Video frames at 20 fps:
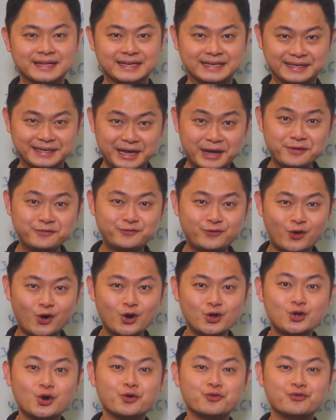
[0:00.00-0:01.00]

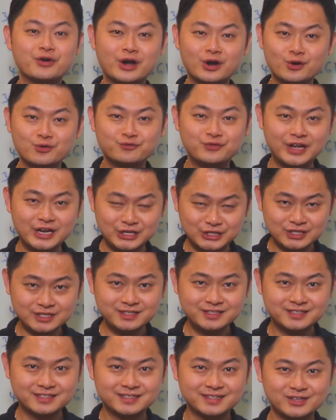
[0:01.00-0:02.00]
Therefore, your
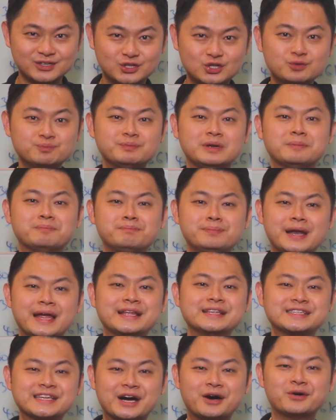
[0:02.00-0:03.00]
renovations should be
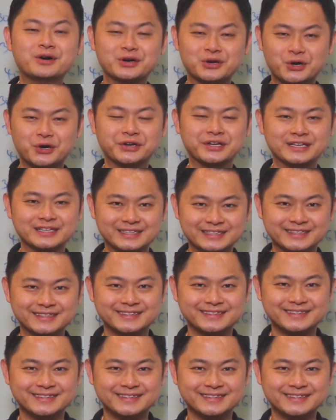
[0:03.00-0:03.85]
planned out accordingly.